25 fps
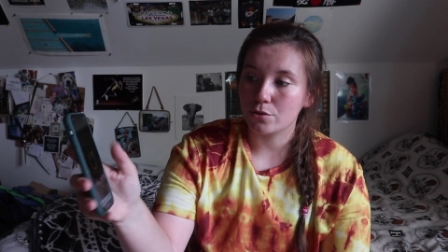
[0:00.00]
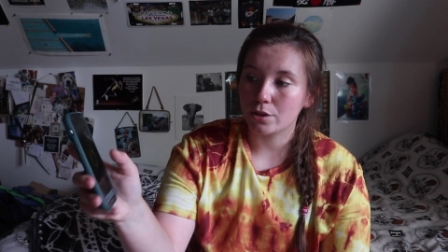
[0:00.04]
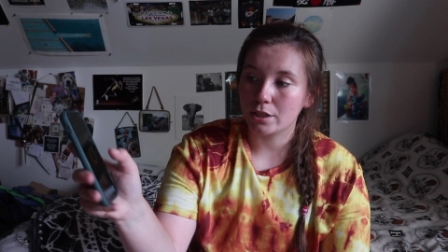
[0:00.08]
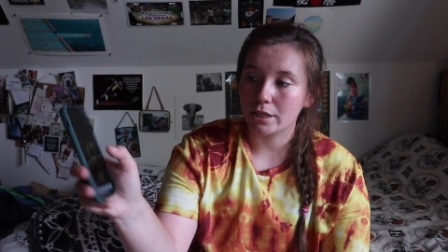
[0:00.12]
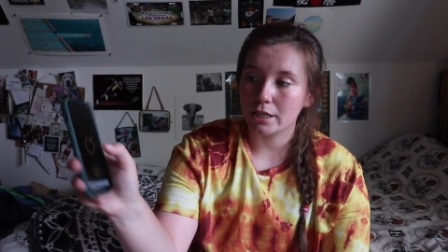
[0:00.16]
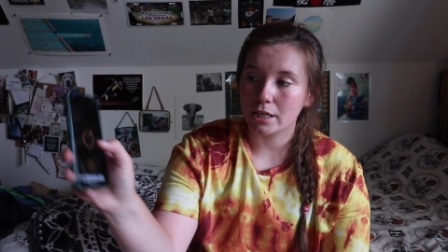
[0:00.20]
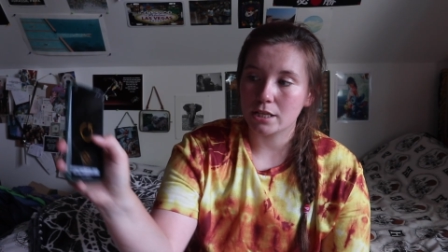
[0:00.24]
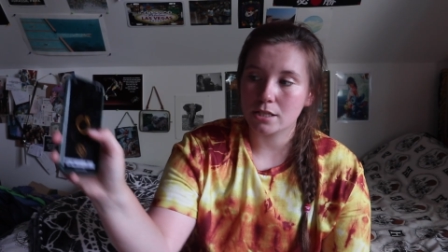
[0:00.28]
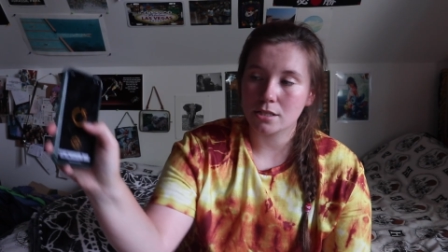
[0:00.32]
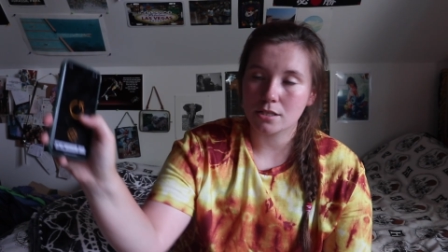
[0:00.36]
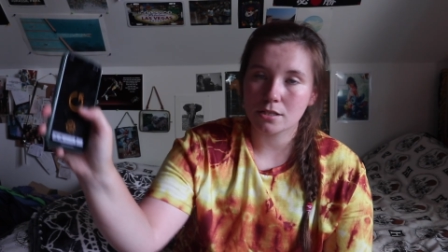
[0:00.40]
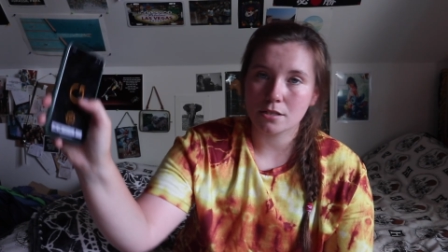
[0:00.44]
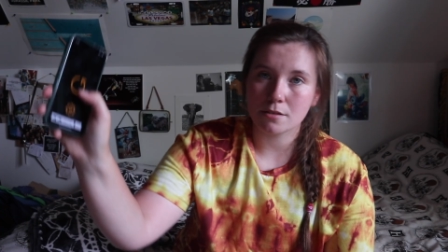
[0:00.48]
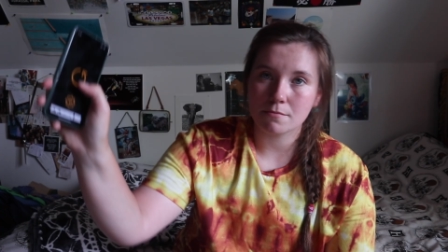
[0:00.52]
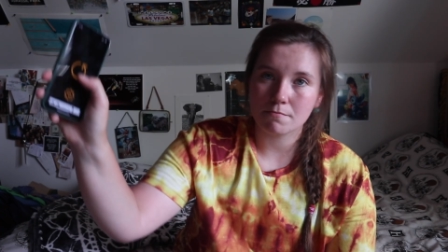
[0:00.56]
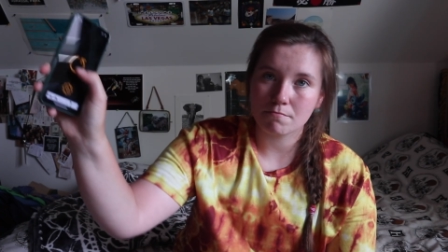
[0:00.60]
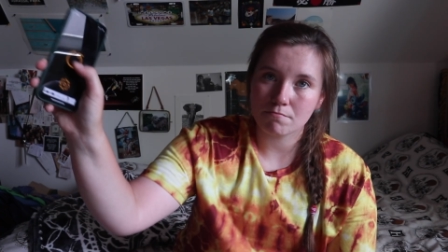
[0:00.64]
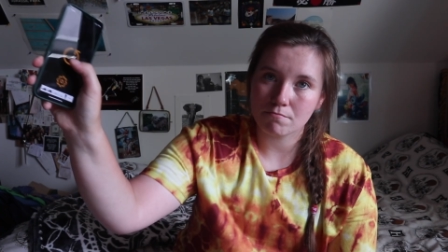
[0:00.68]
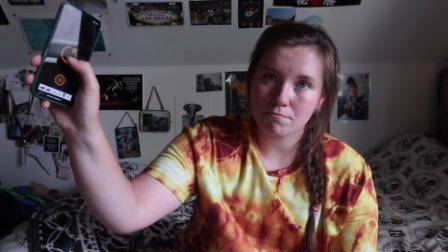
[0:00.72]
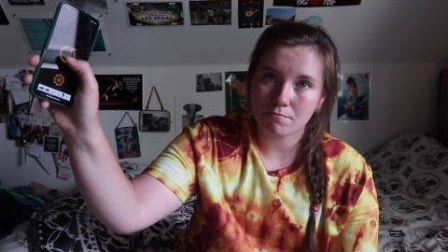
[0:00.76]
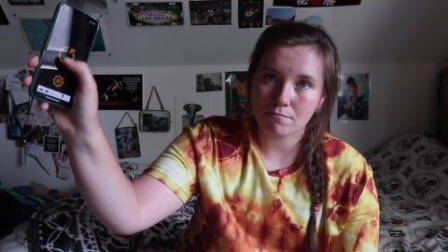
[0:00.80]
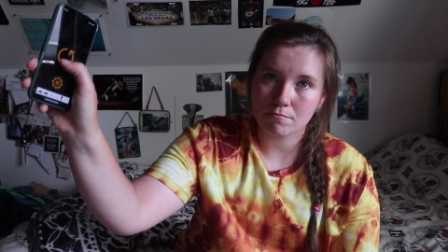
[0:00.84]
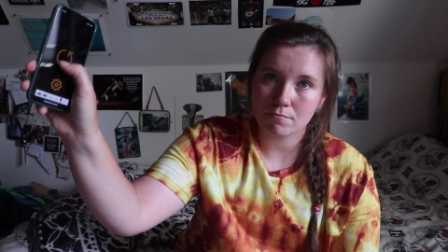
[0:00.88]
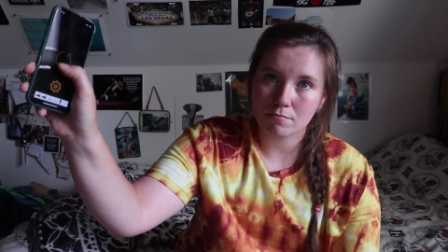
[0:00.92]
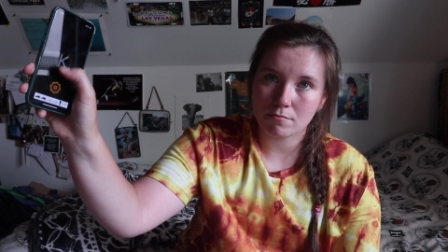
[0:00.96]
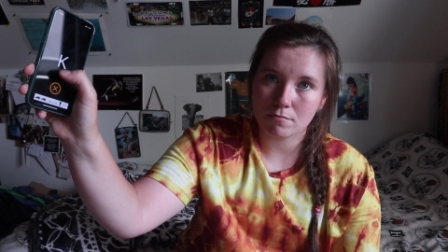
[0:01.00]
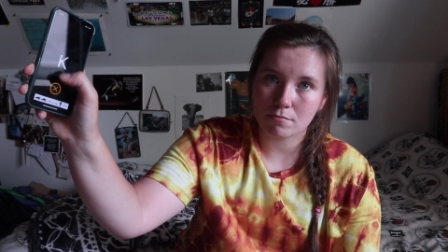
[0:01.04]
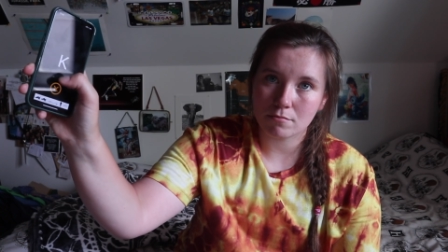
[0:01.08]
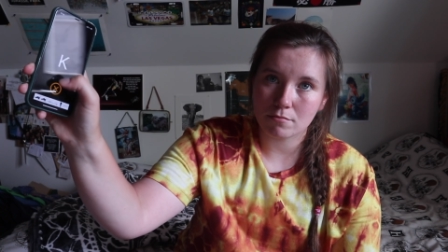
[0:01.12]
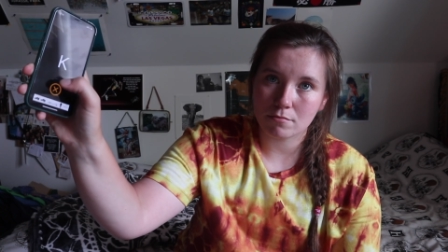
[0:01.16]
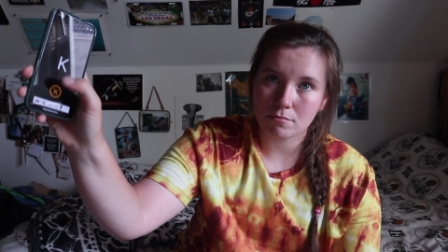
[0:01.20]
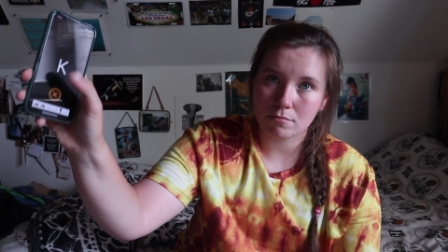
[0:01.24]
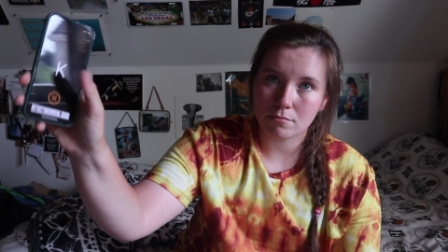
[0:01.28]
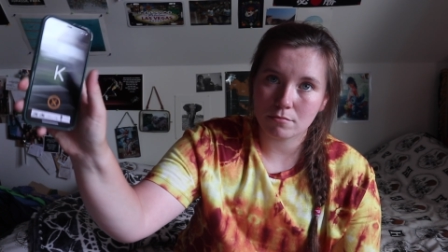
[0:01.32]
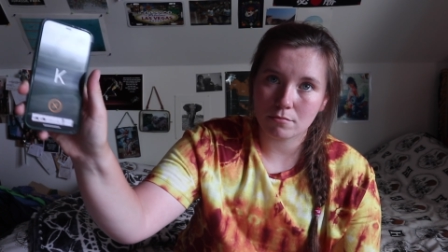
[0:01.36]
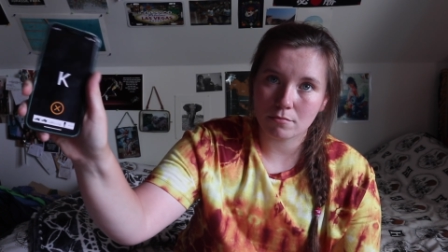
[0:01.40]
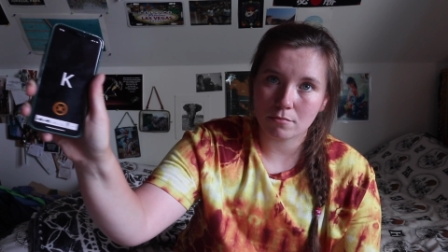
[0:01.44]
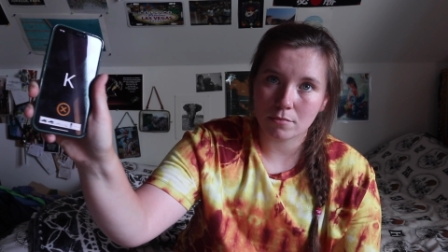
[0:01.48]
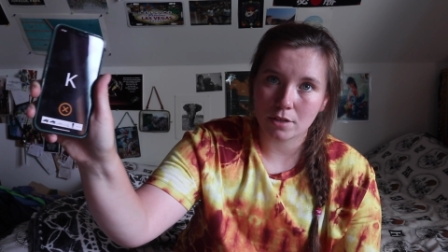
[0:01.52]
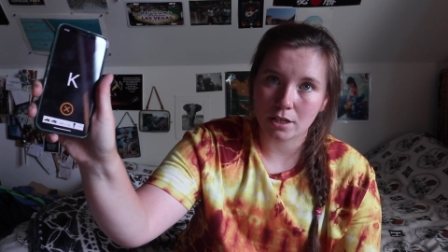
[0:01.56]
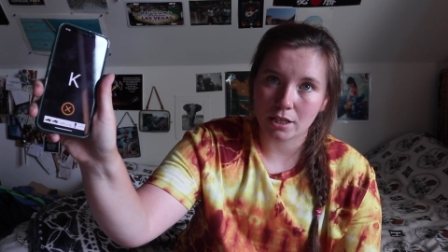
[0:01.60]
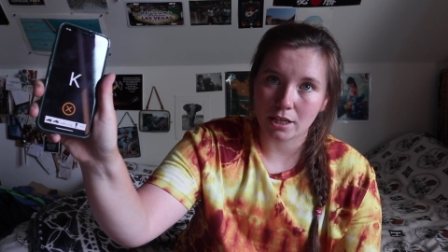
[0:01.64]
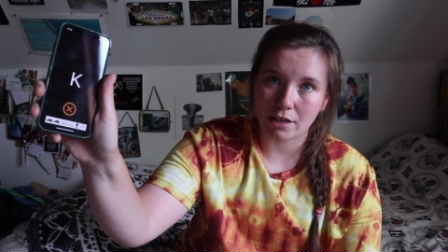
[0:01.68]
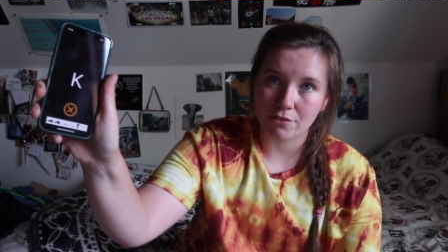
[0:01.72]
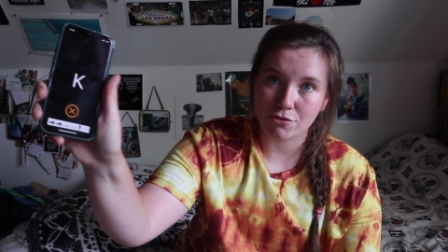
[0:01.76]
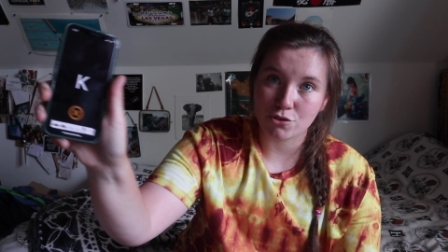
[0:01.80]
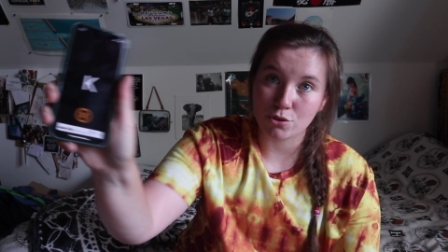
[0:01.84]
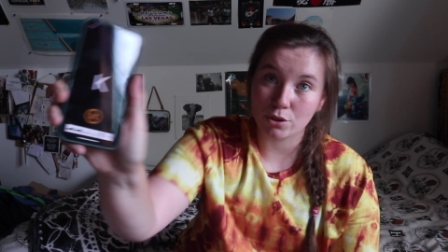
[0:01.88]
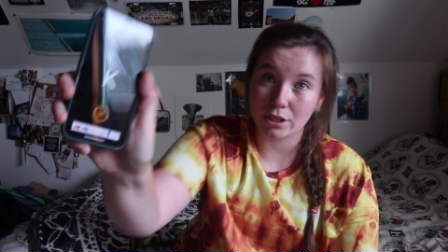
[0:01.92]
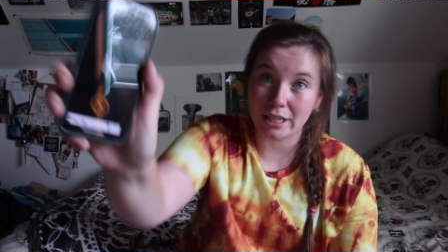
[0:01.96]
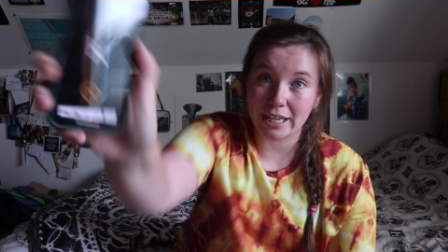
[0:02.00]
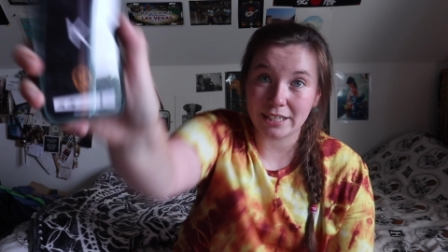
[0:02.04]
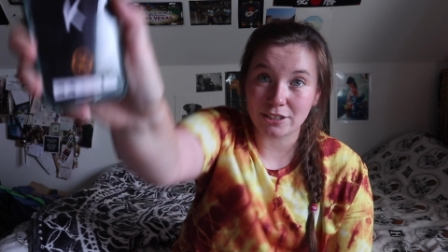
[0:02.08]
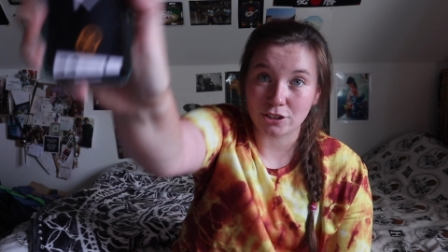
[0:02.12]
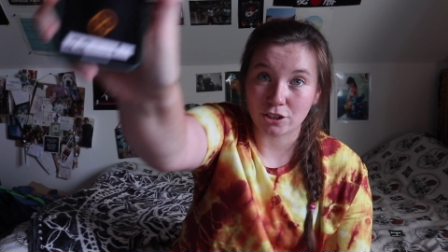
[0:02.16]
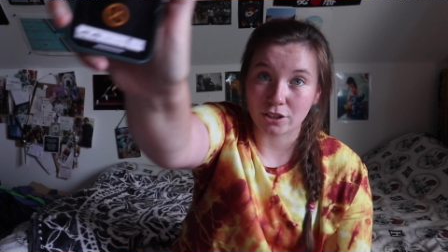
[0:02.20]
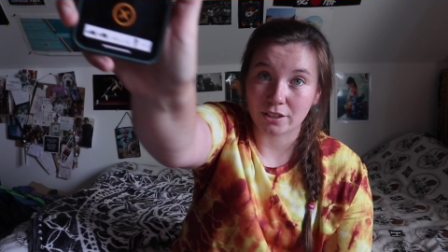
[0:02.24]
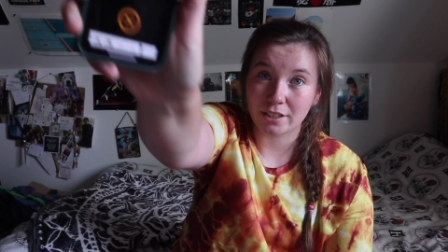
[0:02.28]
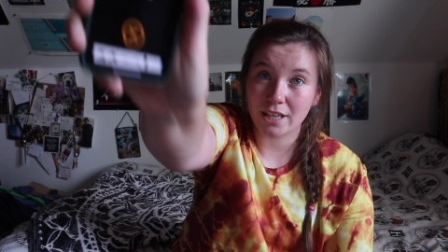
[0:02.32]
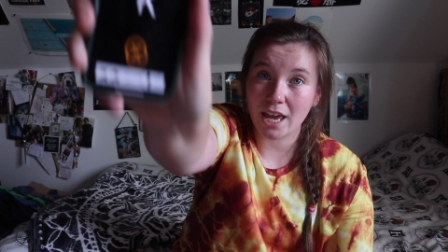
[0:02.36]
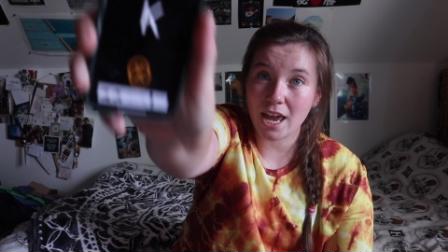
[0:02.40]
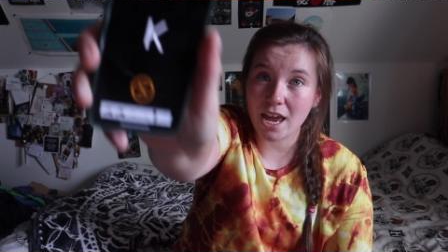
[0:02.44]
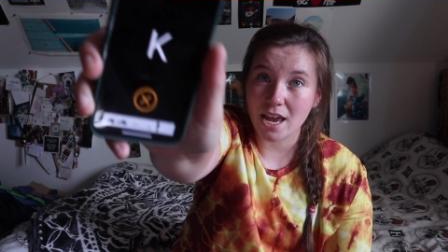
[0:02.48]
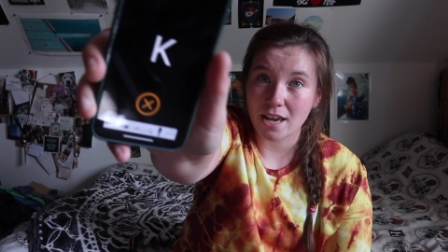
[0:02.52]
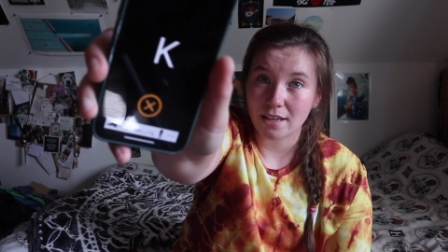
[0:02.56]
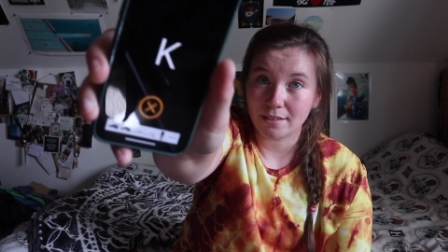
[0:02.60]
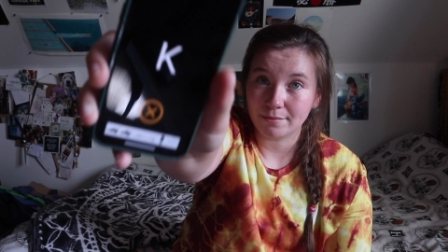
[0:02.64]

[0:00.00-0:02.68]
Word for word: this and it gives you a letter, K.